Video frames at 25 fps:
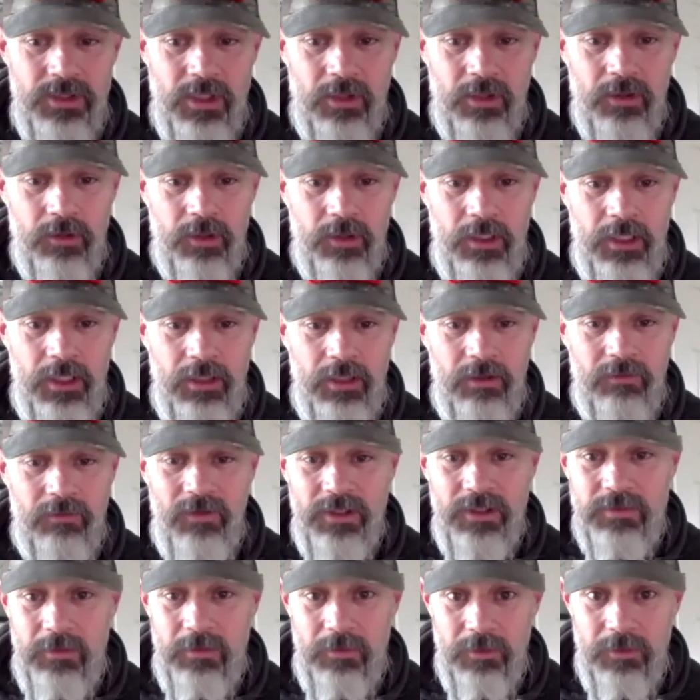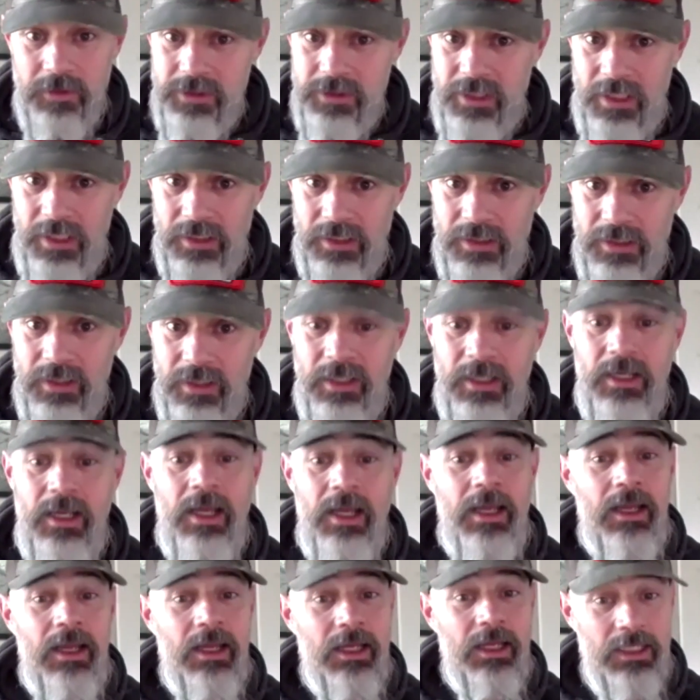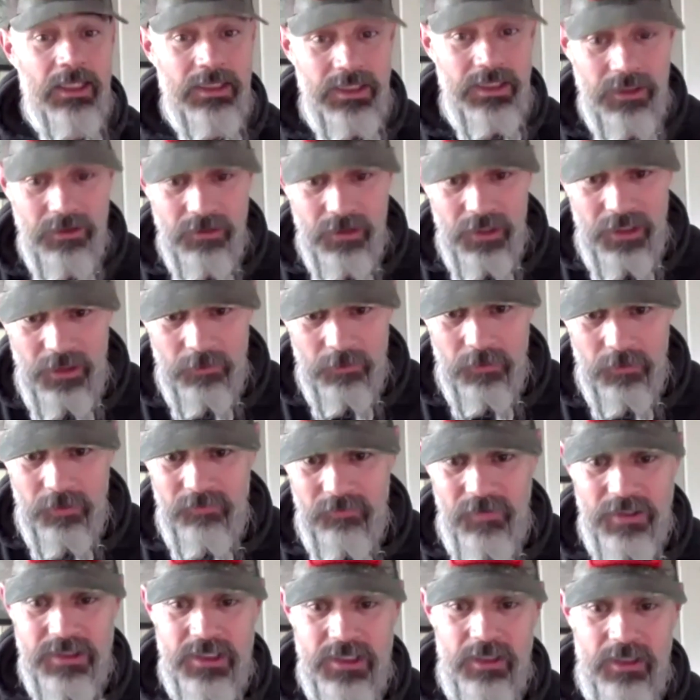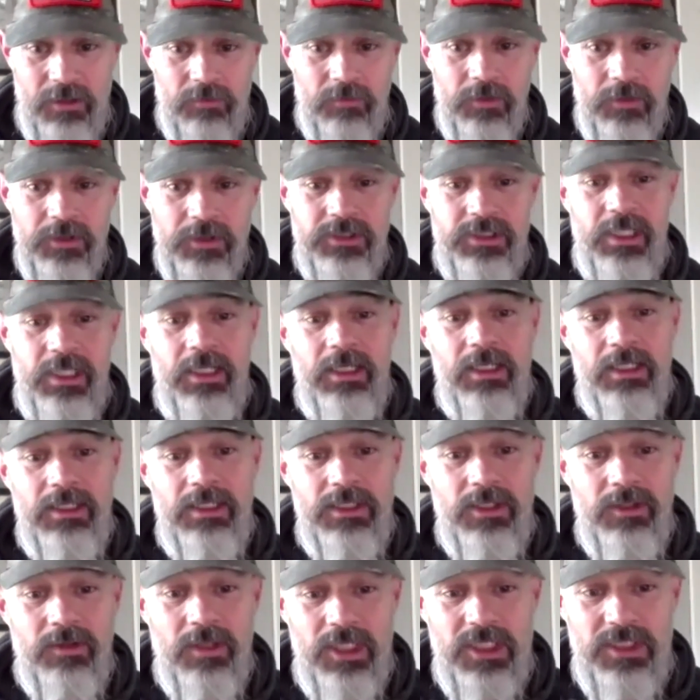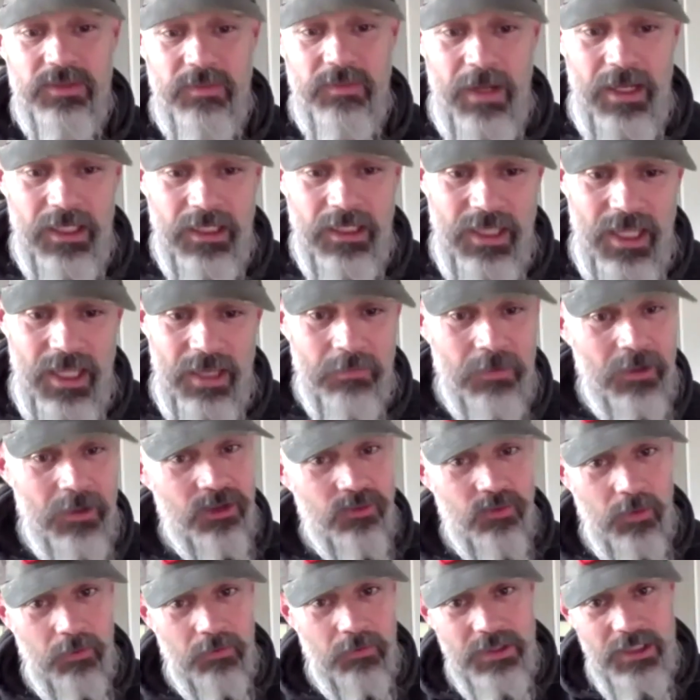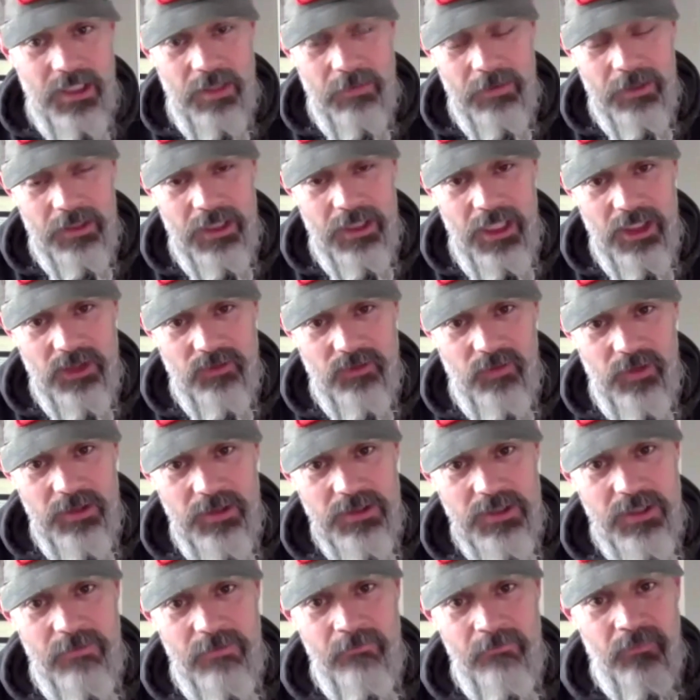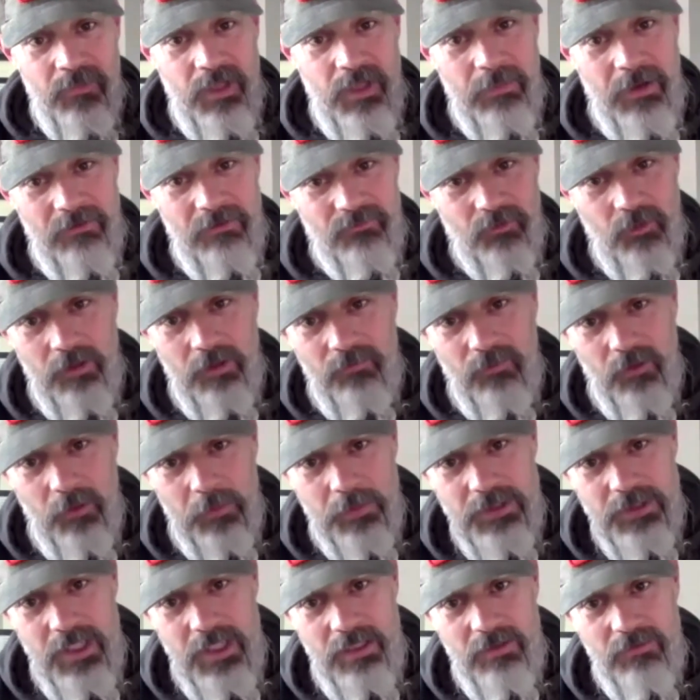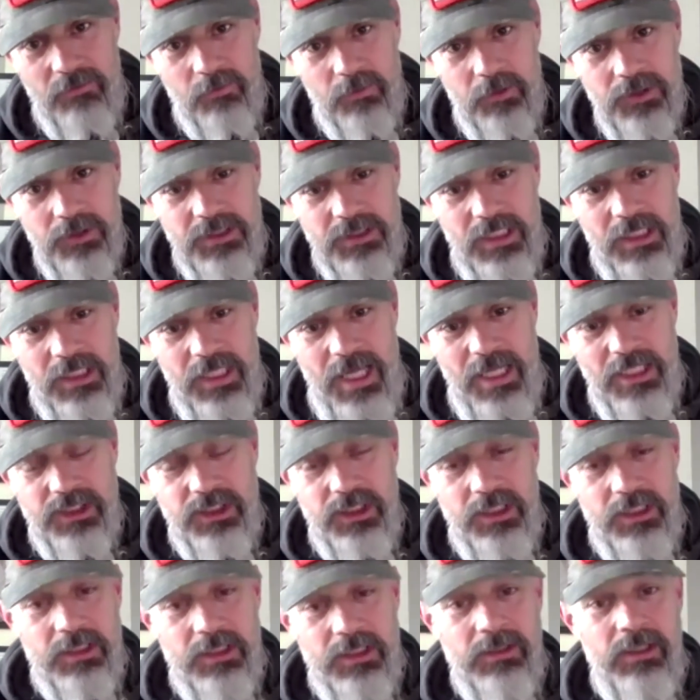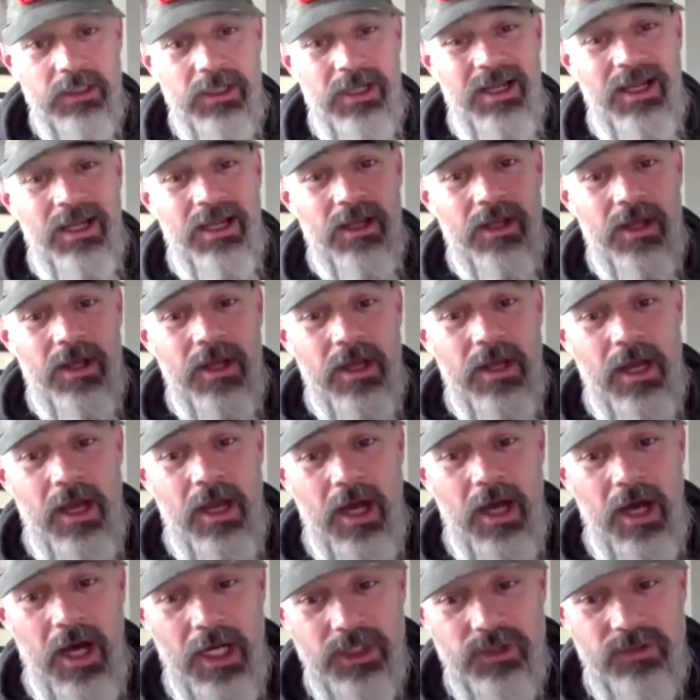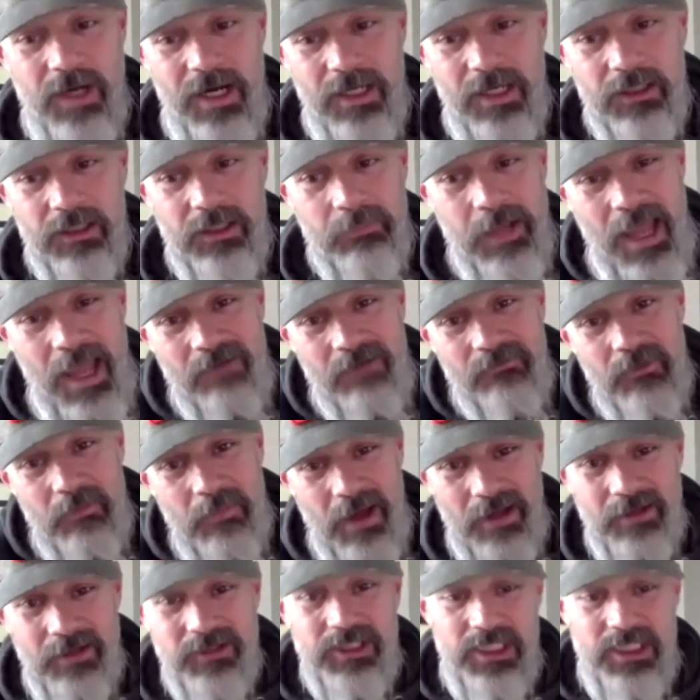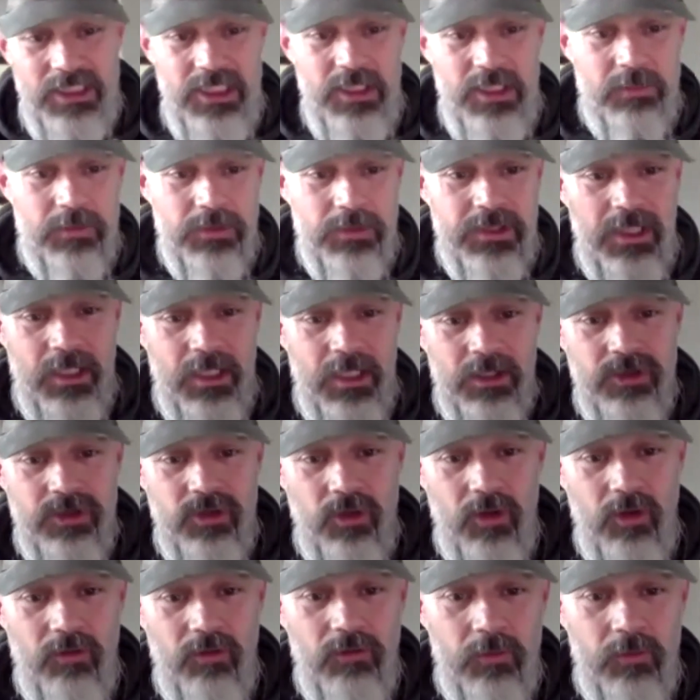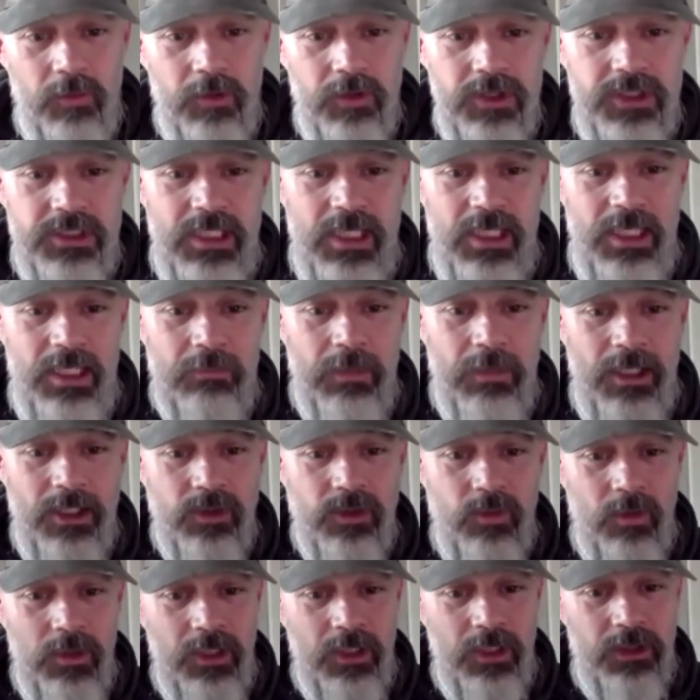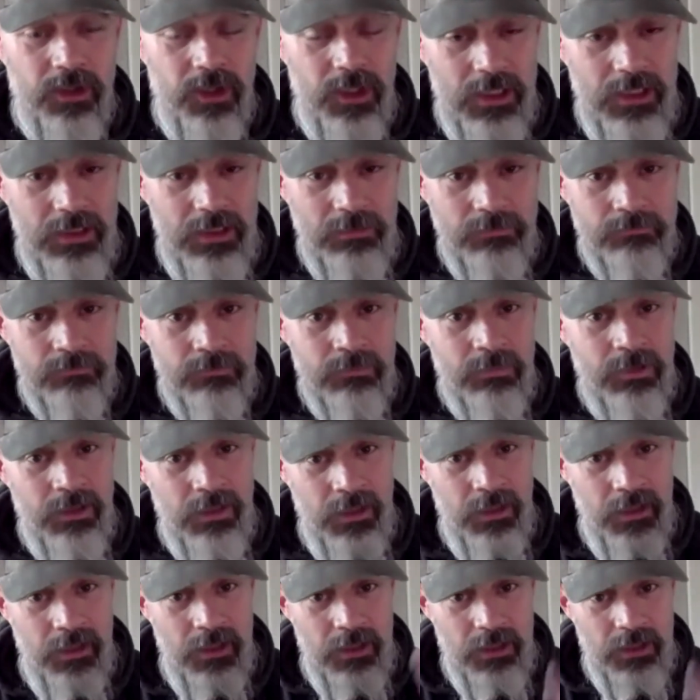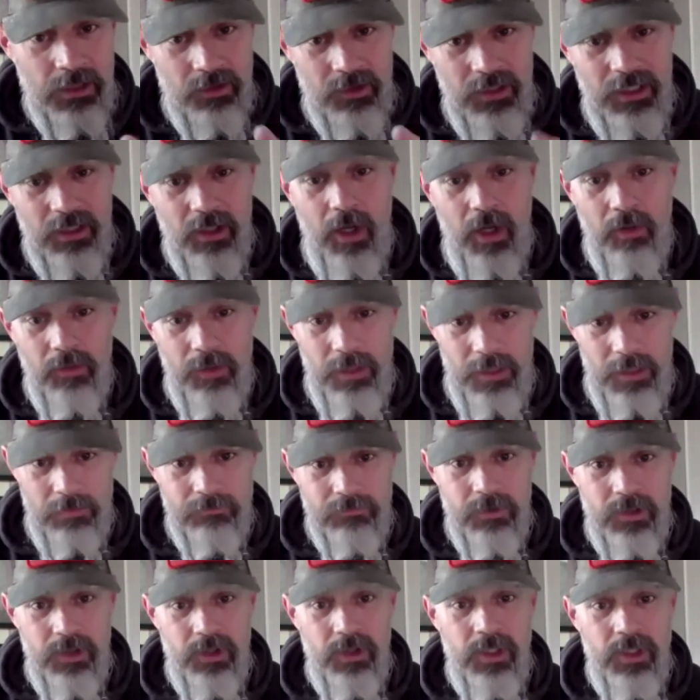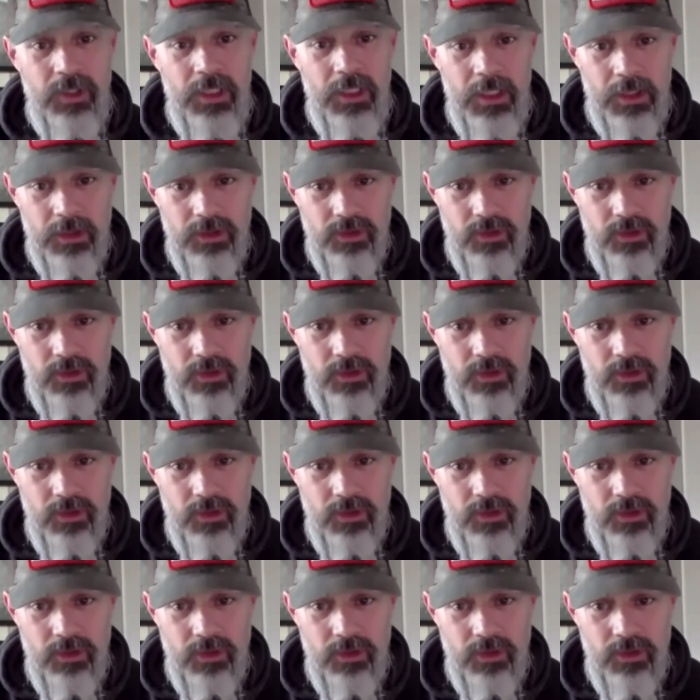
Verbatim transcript: to start looking at investment real estate continue to keep investing in real estate, continue to expanding that because what do we say about the hedge funds? They bought 44% of the real estate last year, on track to have about 60% control of the real estate by 2030. You need to own it. You need to